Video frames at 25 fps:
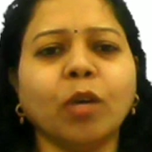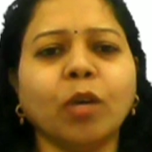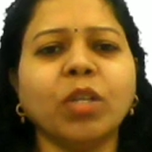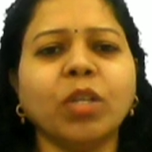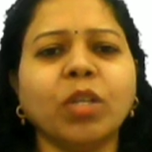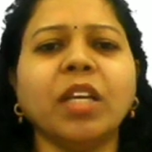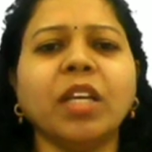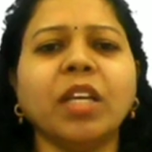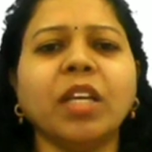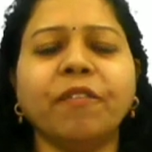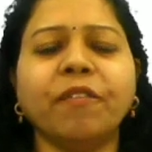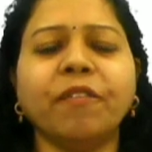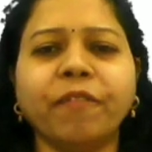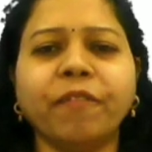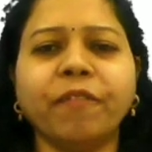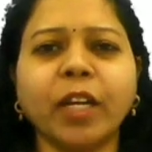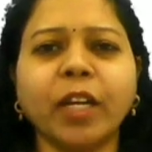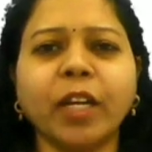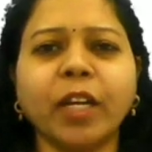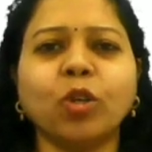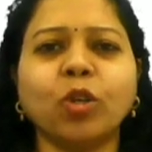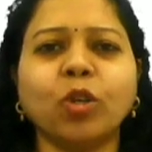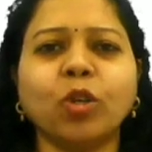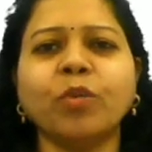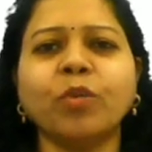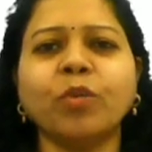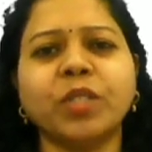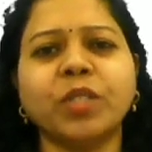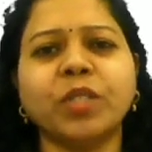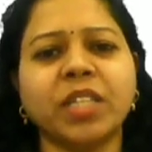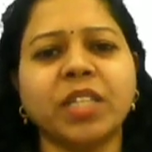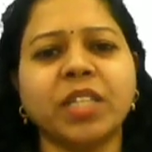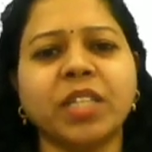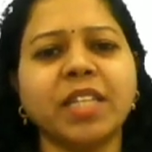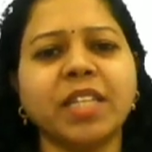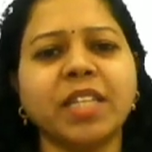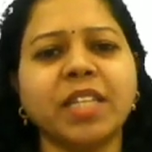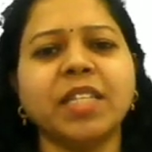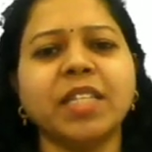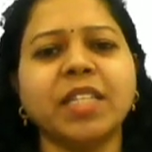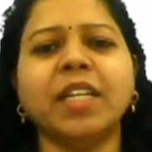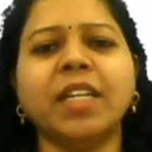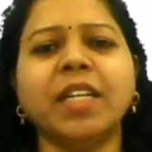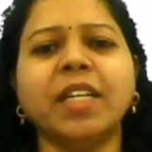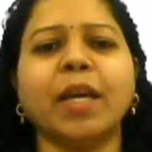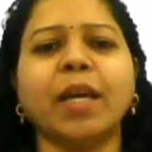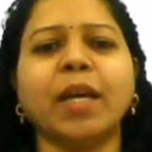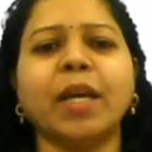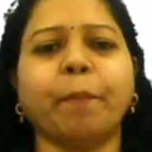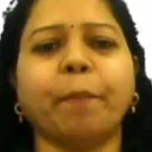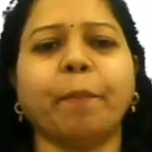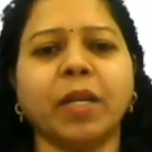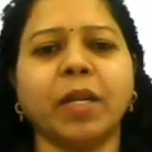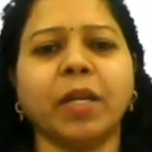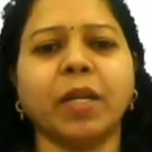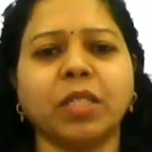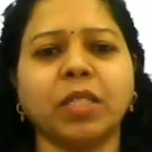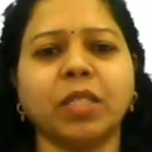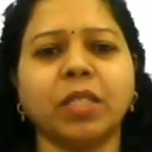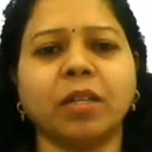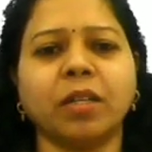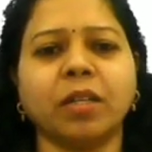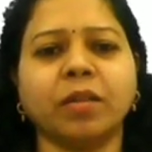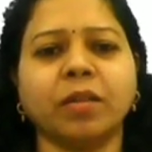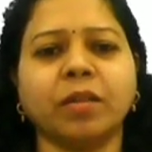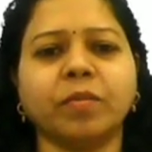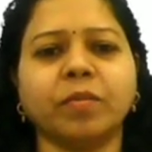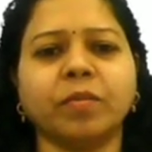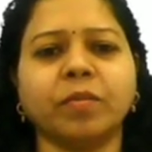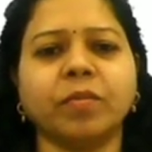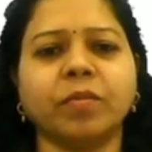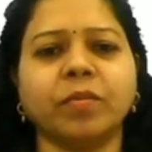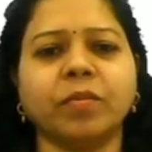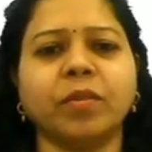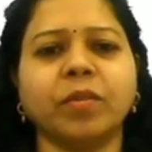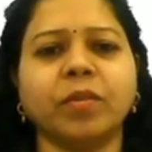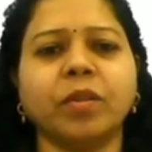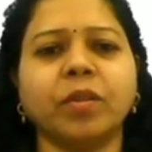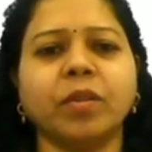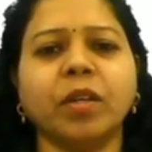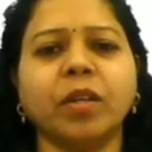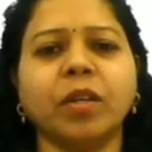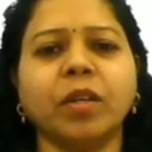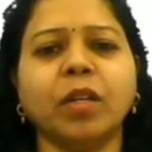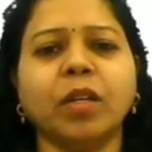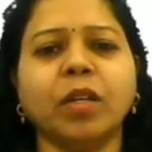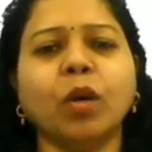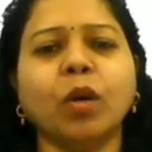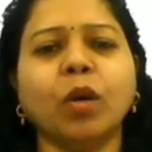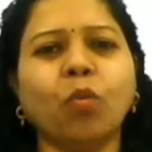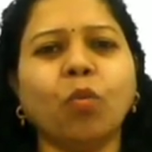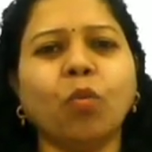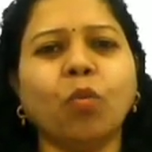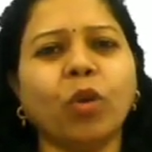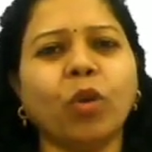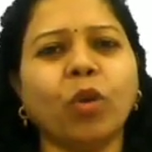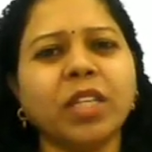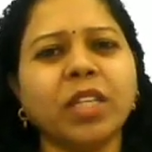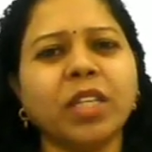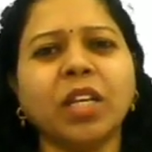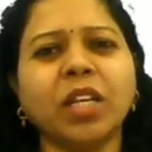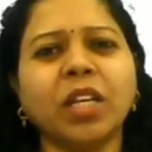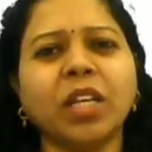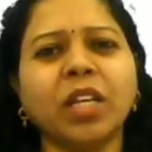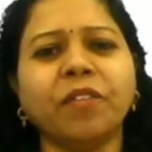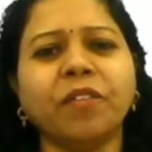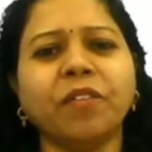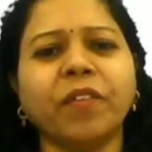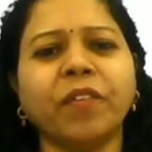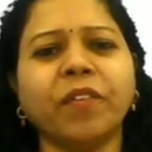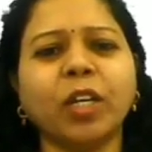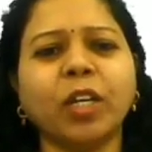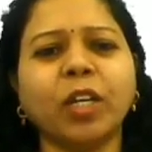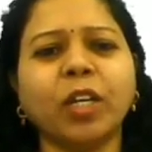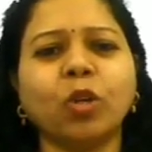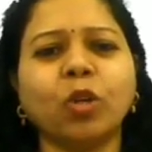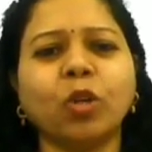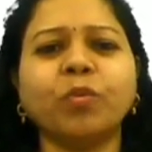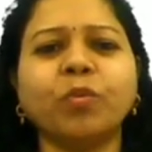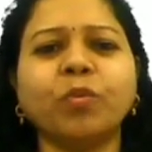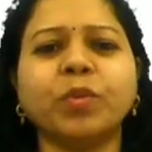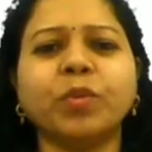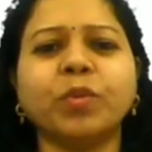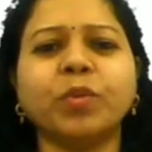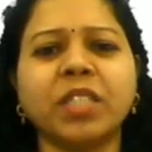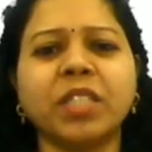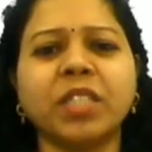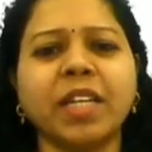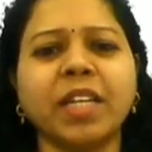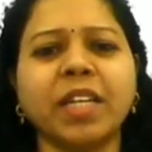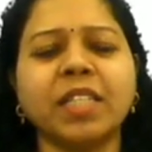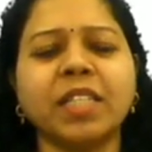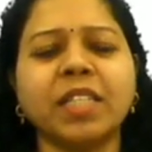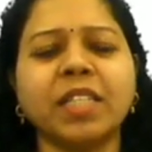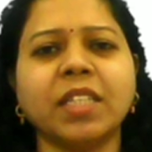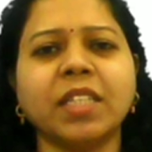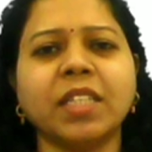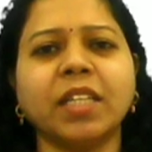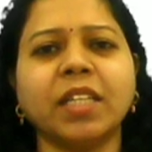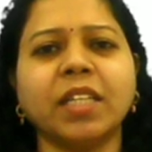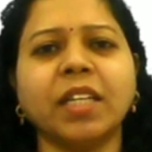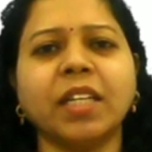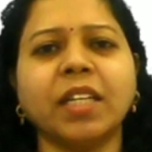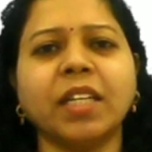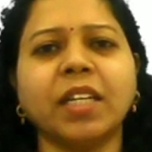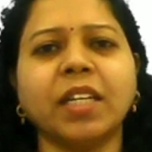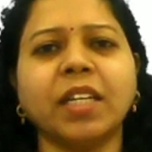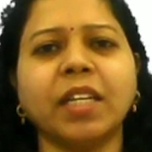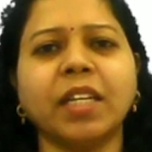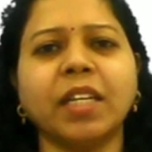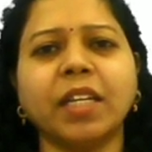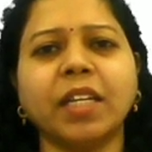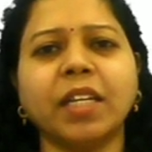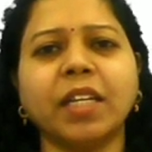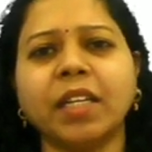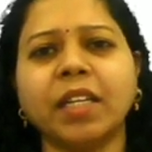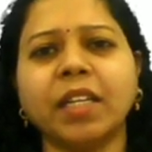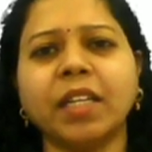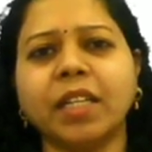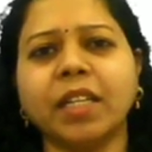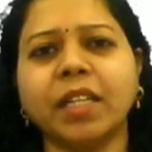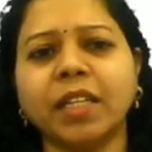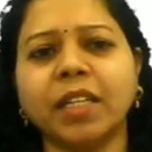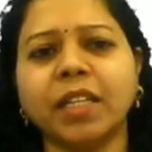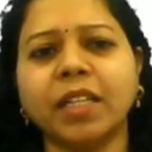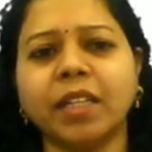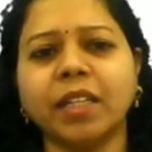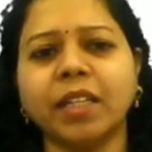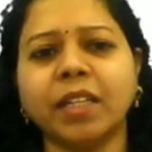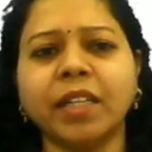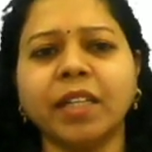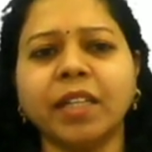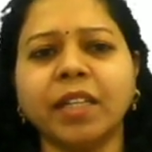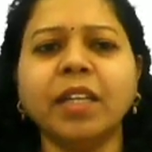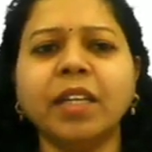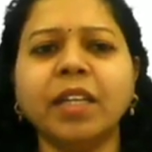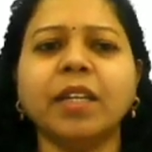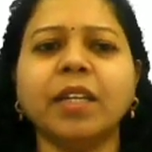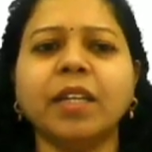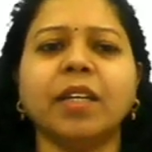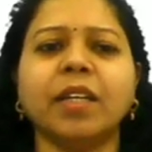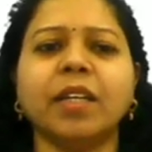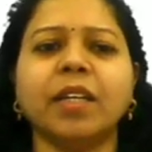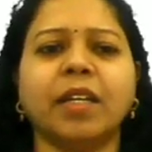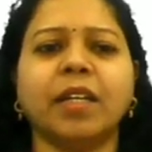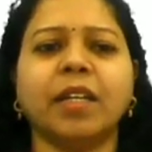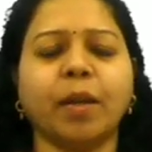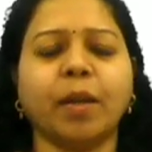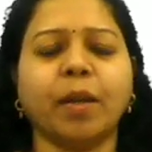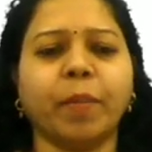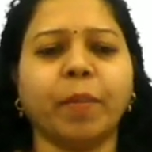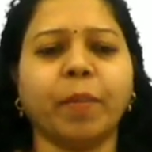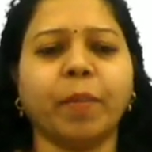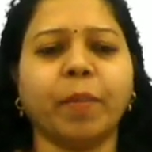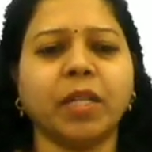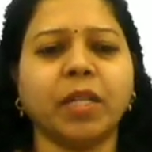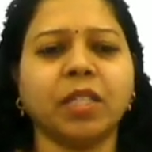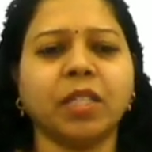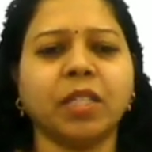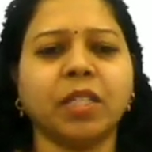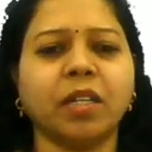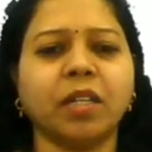Now the effect of change in temperature. Now what is the effect of change in temperature?